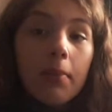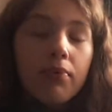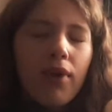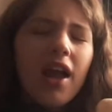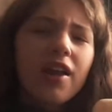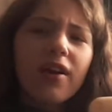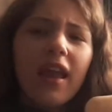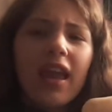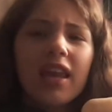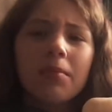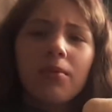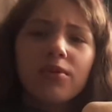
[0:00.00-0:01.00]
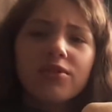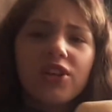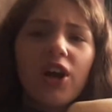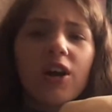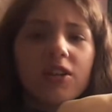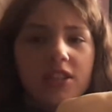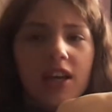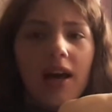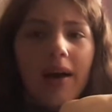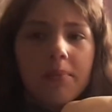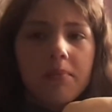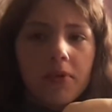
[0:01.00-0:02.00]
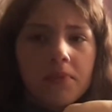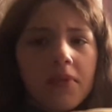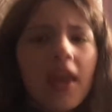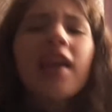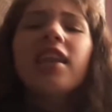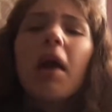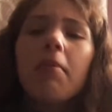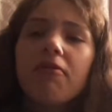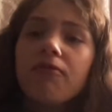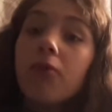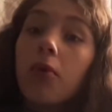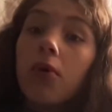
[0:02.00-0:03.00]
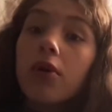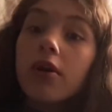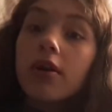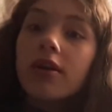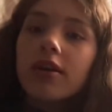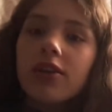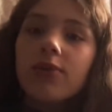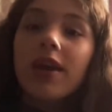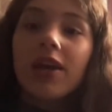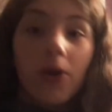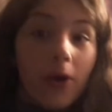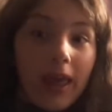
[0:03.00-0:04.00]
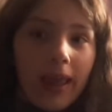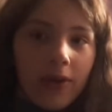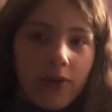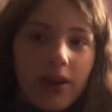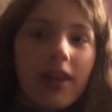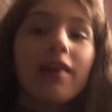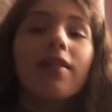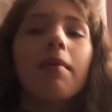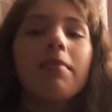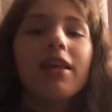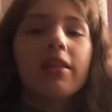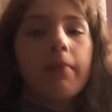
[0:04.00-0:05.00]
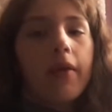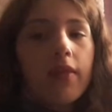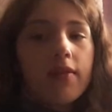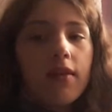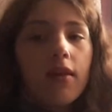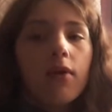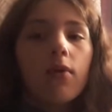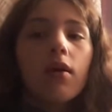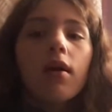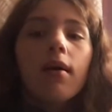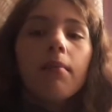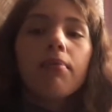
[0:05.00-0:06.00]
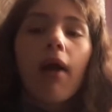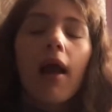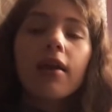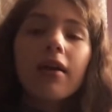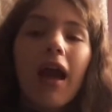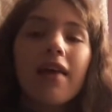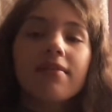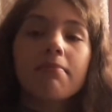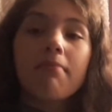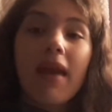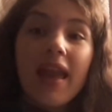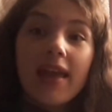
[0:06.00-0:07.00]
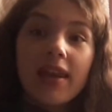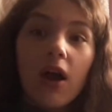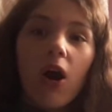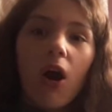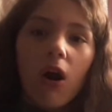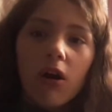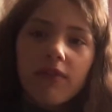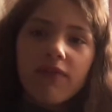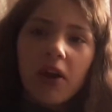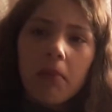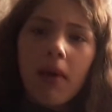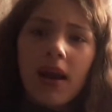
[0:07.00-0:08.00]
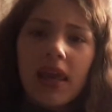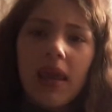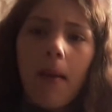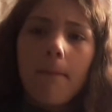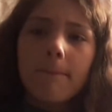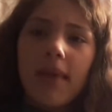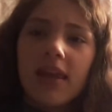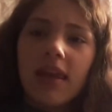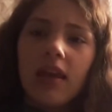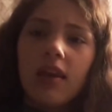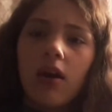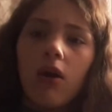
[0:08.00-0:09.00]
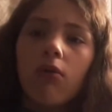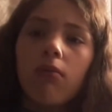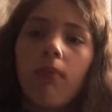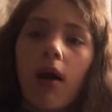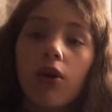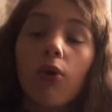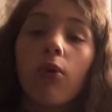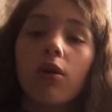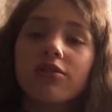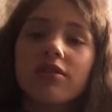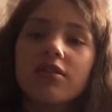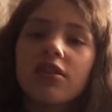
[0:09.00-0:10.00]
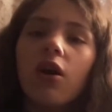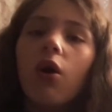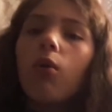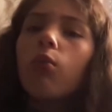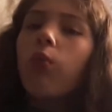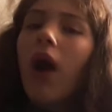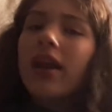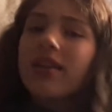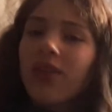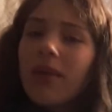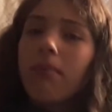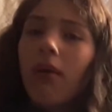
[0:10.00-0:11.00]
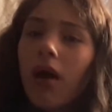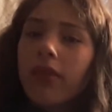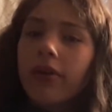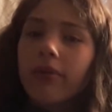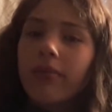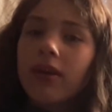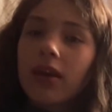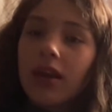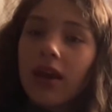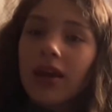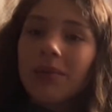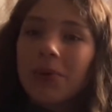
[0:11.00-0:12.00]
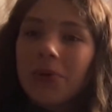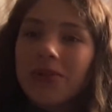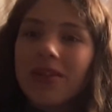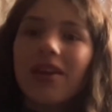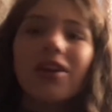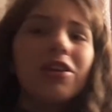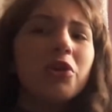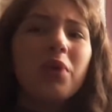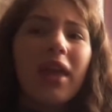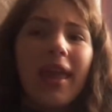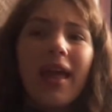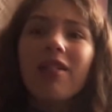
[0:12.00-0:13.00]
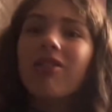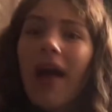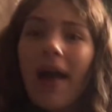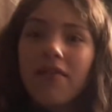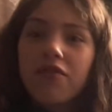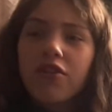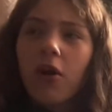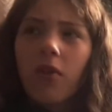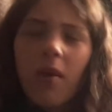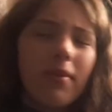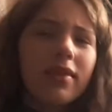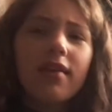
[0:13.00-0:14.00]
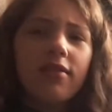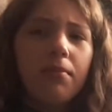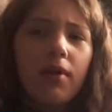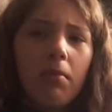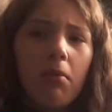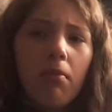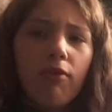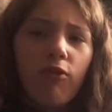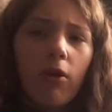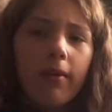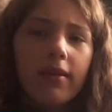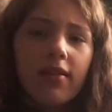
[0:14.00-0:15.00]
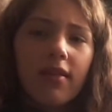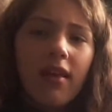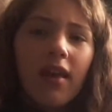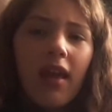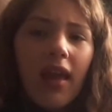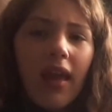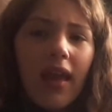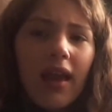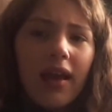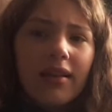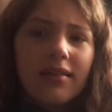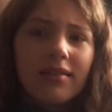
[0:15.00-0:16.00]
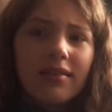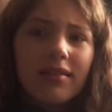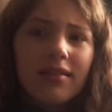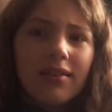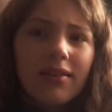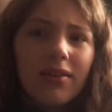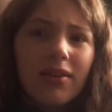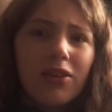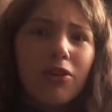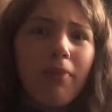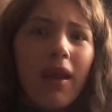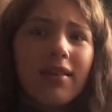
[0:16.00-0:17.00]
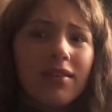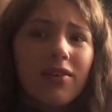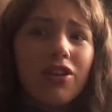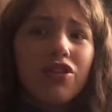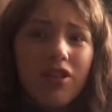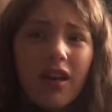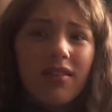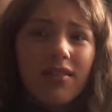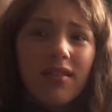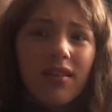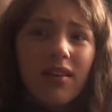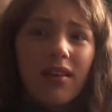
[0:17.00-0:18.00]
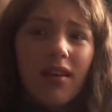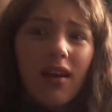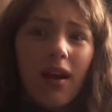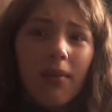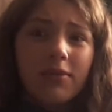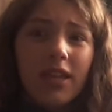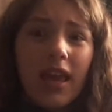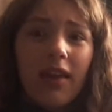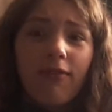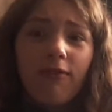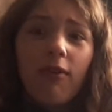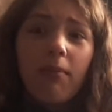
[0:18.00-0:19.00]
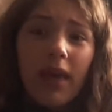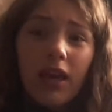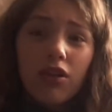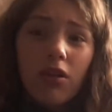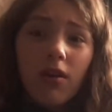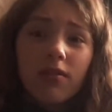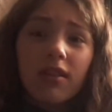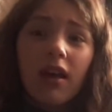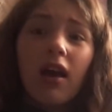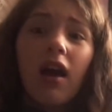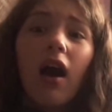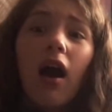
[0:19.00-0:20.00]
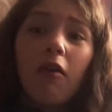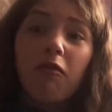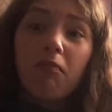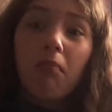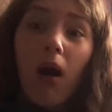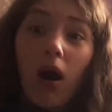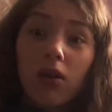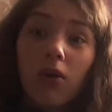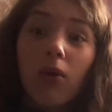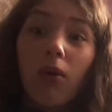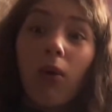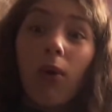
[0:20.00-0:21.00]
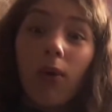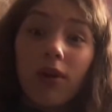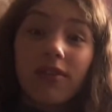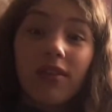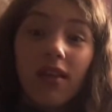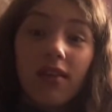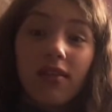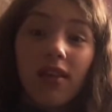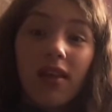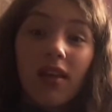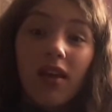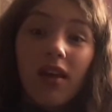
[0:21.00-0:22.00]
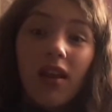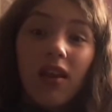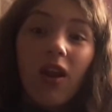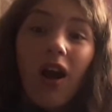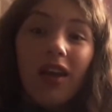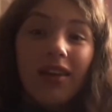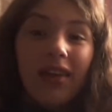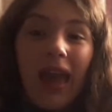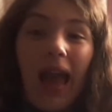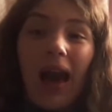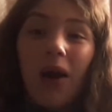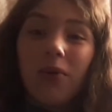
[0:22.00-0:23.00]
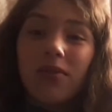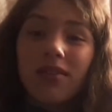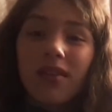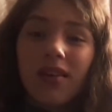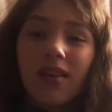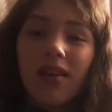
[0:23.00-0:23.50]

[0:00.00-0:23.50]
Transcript: Briar animals are dumb. Now before you get all angry, let me explain this to you. Briar has made all of their money making model horses. Why do they bother making animals? You can't live show them unless you put them in performance, and you basically just take the pictures of model horses, not cows.